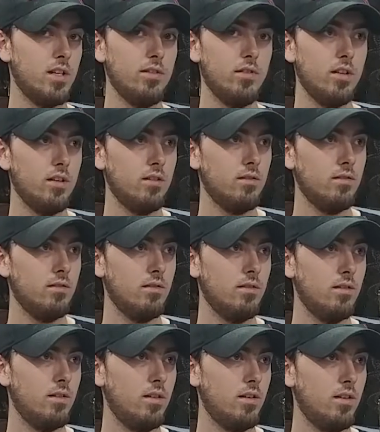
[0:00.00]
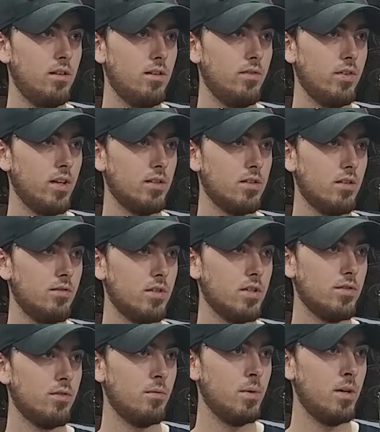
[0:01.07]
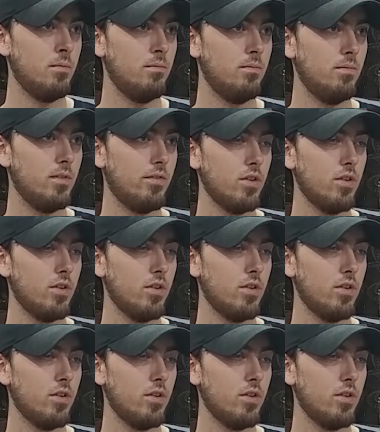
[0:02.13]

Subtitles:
a TV if you get services from them.